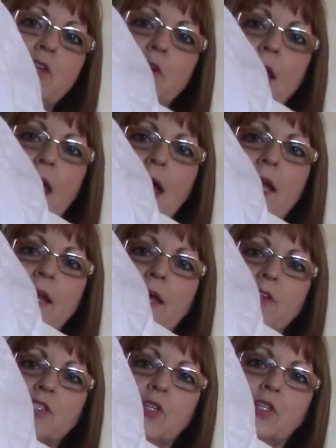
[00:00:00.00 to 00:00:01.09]
you could add
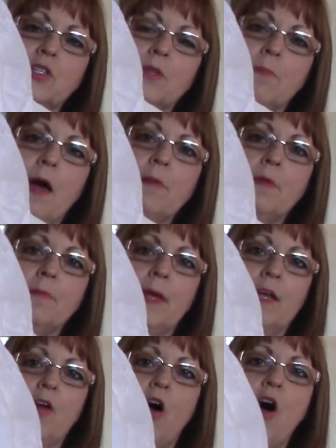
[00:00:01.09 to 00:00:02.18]
another skirt to the bottom to make
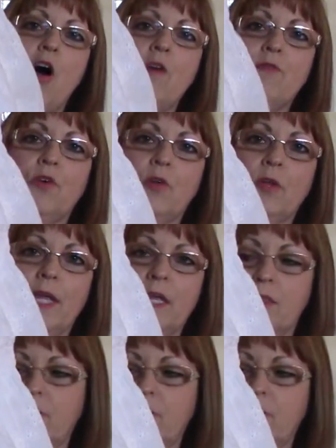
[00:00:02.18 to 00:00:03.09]
it all full length,